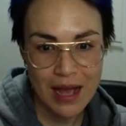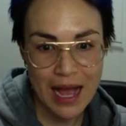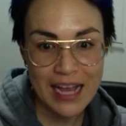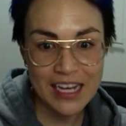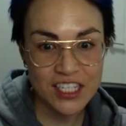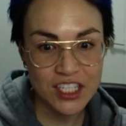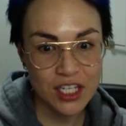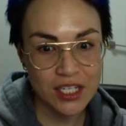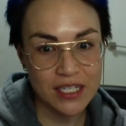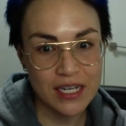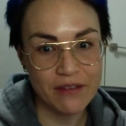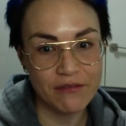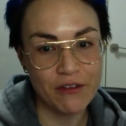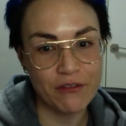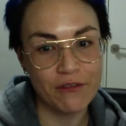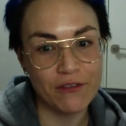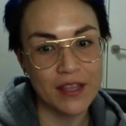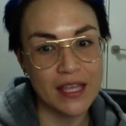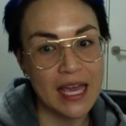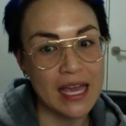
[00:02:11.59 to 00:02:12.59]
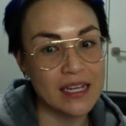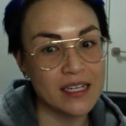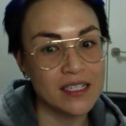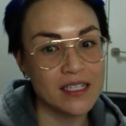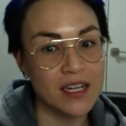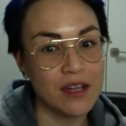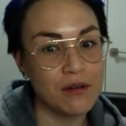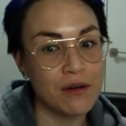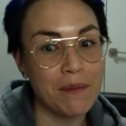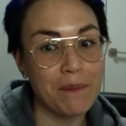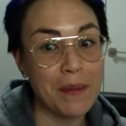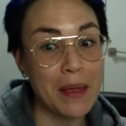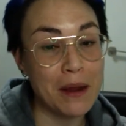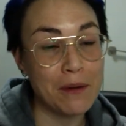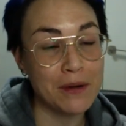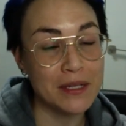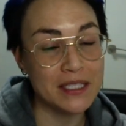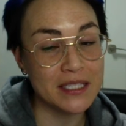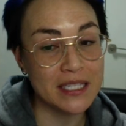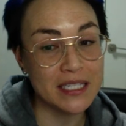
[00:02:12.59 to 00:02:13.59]
I shall never forget her
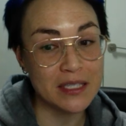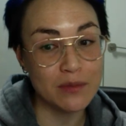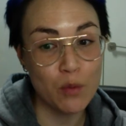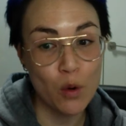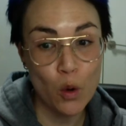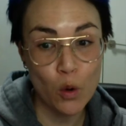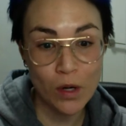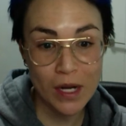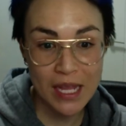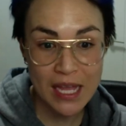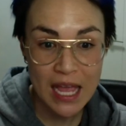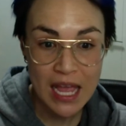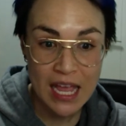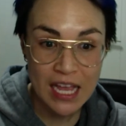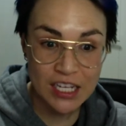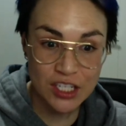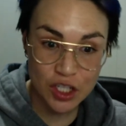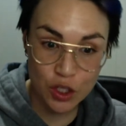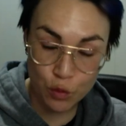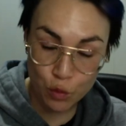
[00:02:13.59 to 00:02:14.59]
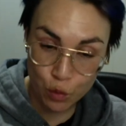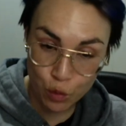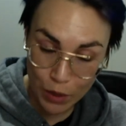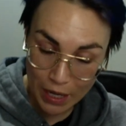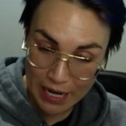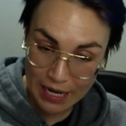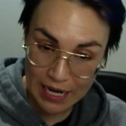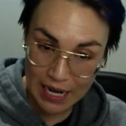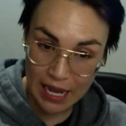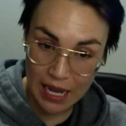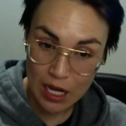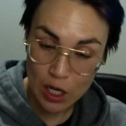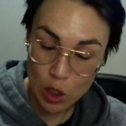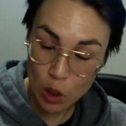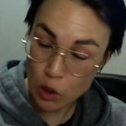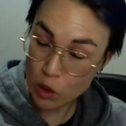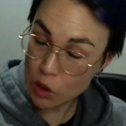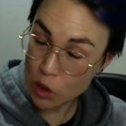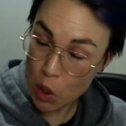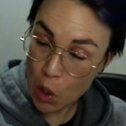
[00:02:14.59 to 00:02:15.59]
appearance this morning. She really
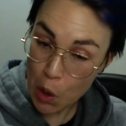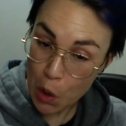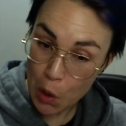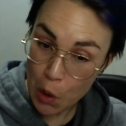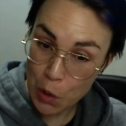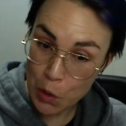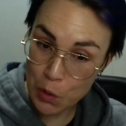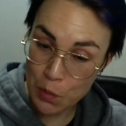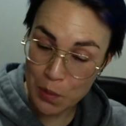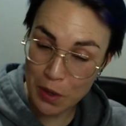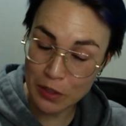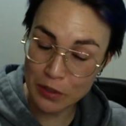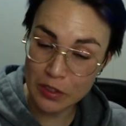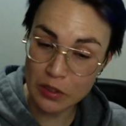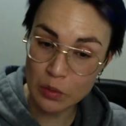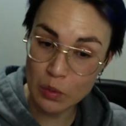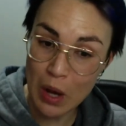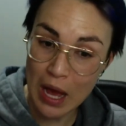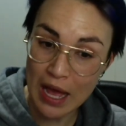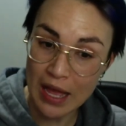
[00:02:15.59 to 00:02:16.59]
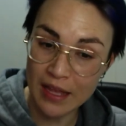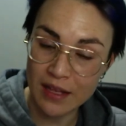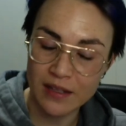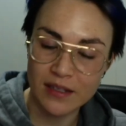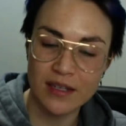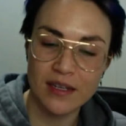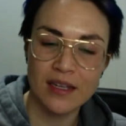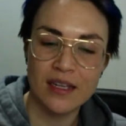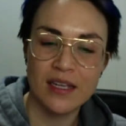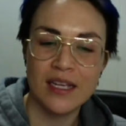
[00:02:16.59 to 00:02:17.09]
looked almost wild."